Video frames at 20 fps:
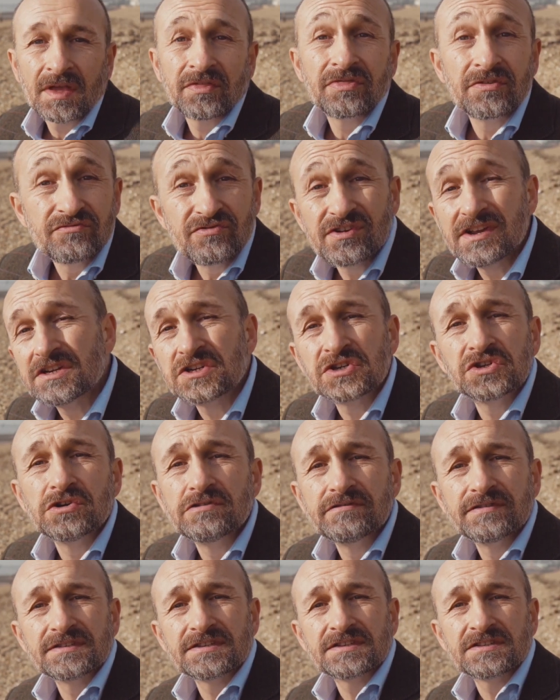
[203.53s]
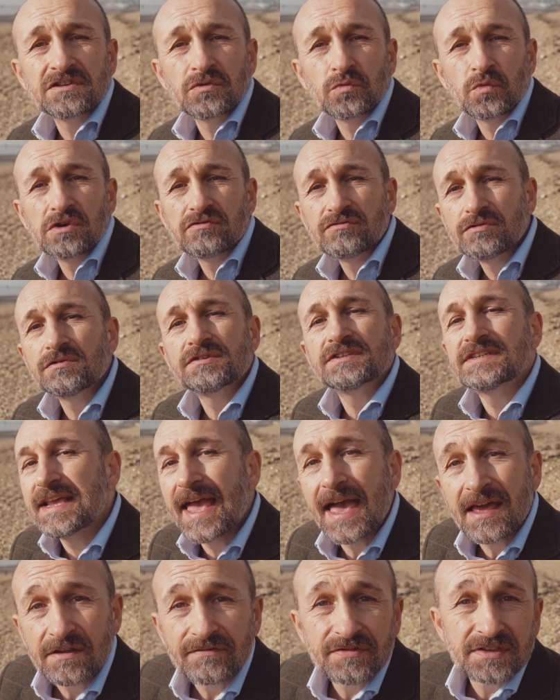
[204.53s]
The reassurance that we're all
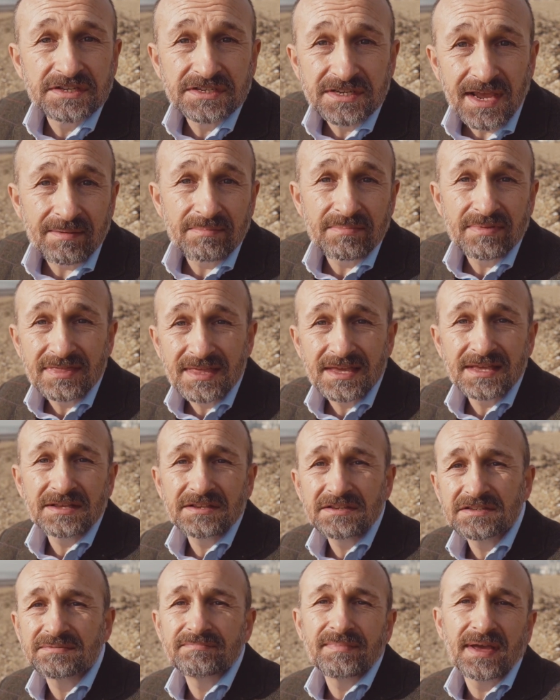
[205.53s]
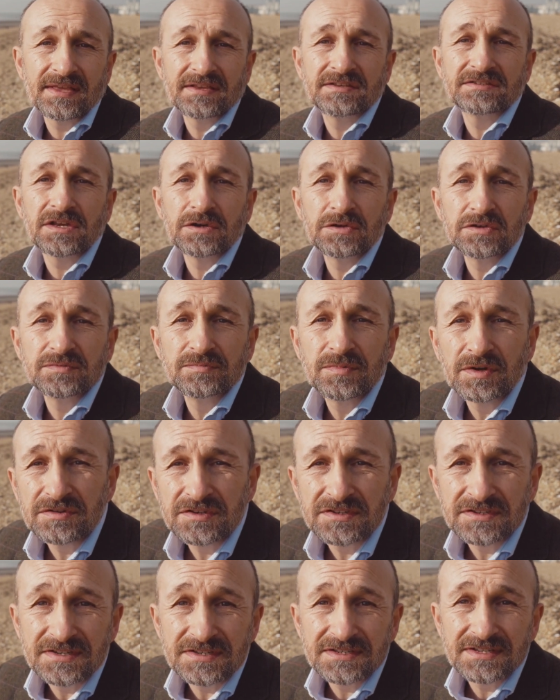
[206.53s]
scared of the same things makes those
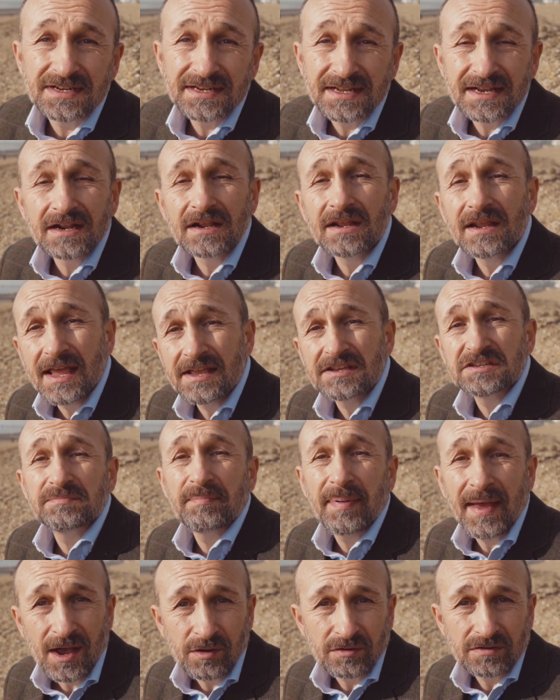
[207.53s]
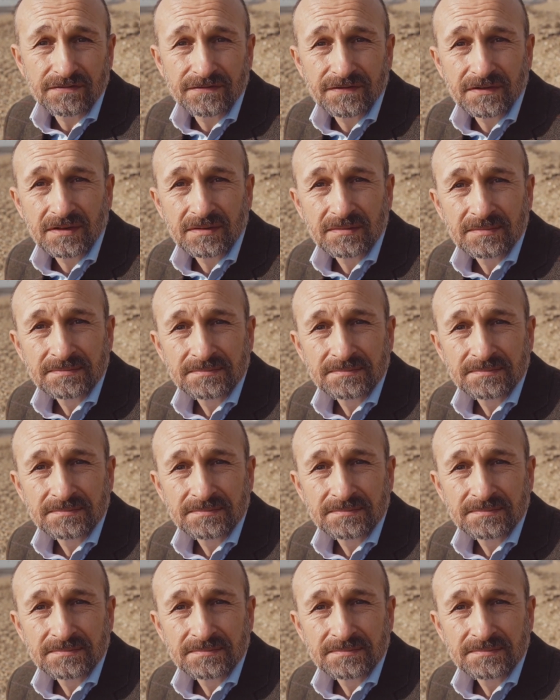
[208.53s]
monsters a little less powerful.